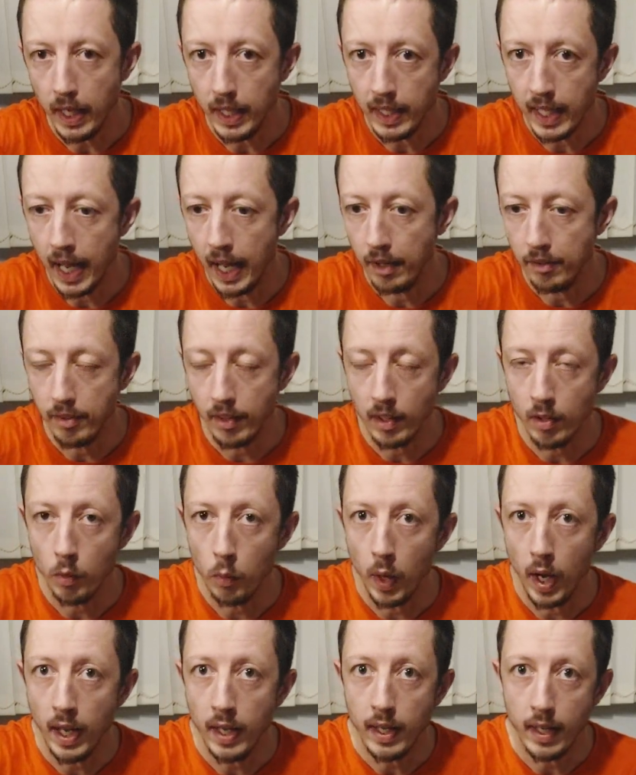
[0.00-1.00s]
you can't take
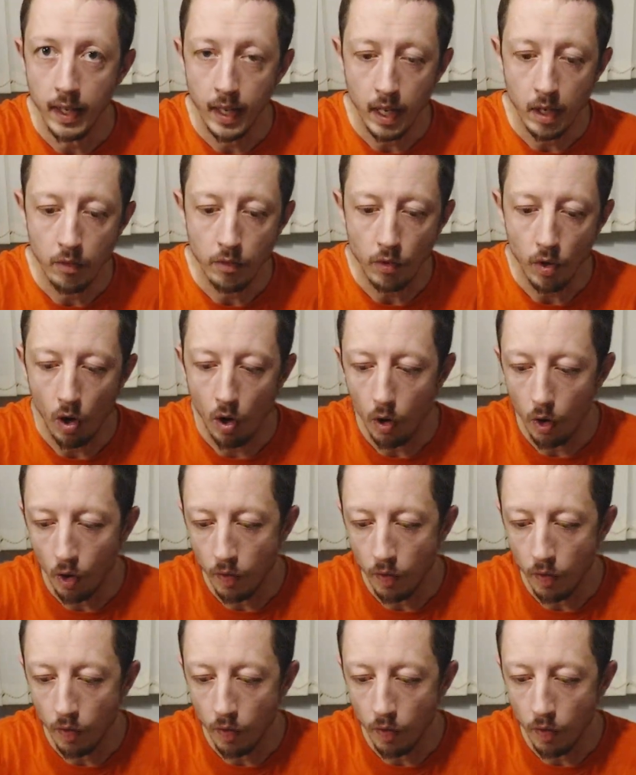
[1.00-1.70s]
away, and then you've got